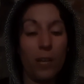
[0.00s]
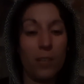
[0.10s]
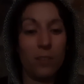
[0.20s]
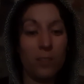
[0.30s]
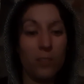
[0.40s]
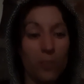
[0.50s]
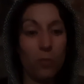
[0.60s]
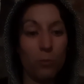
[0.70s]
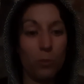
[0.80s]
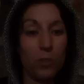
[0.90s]
And this
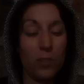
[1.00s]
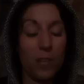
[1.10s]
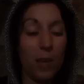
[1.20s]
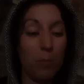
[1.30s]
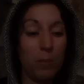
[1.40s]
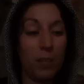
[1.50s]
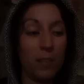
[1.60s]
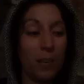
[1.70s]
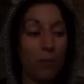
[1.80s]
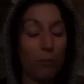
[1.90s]
is what is happening
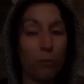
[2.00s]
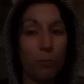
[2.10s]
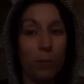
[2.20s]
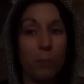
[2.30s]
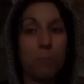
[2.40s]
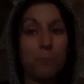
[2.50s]
now for me.